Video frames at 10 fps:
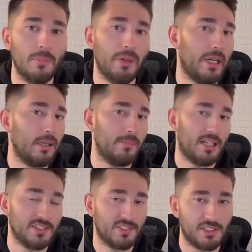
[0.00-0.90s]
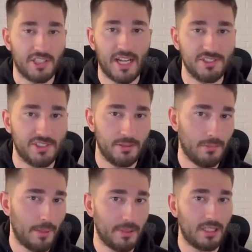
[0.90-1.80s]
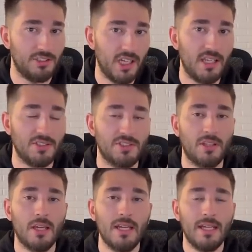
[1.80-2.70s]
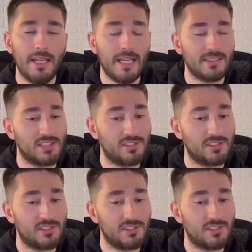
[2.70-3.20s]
but because of the chassis not being changed, it does